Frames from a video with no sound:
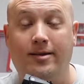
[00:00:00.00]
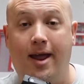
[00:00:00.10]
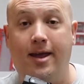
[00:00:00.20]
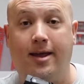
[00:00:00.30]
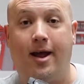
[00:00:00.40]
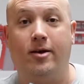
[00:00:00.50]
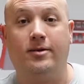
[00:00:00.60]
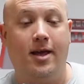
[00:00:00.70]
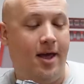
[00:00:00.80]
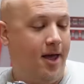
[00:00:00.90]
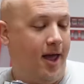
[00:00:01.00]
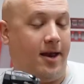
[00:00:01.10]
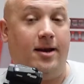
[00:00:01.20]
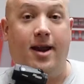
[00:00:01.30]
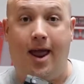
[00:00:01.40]
take out,
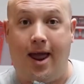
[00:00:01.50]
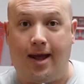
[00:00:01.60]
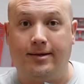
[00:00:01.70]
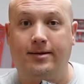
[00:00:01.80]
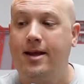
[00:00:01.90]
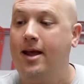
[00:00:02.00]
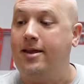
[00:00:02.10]
and enhance.